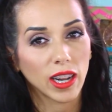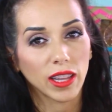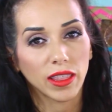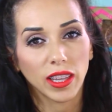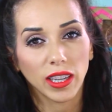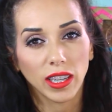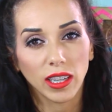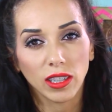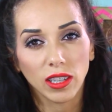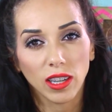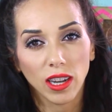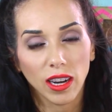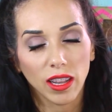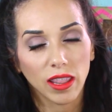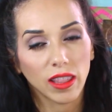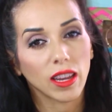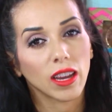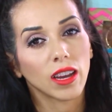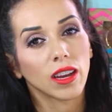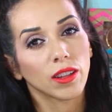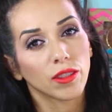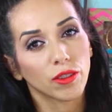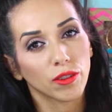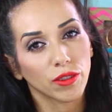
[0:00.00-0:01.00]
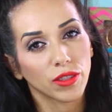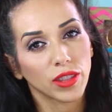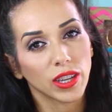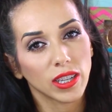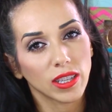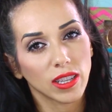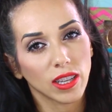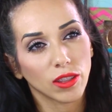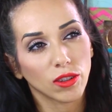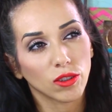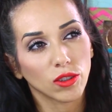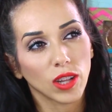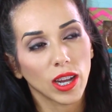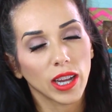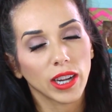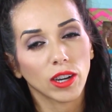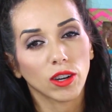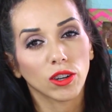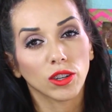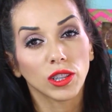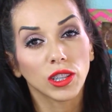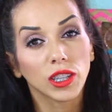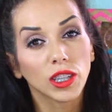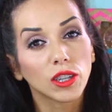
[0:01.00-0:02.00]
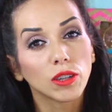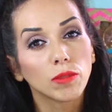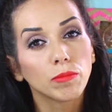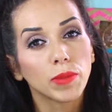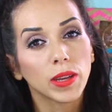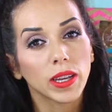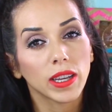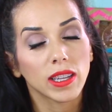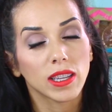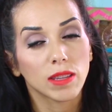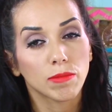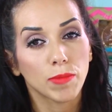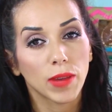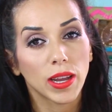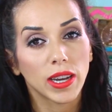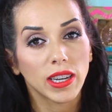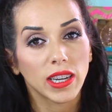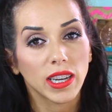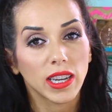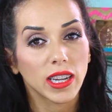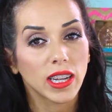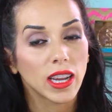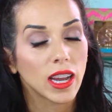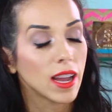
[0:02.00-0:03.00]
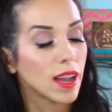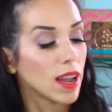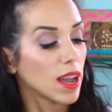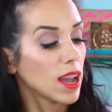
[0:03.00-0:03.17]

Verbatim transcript: I think a lot of the other things in their line are a little bit spendy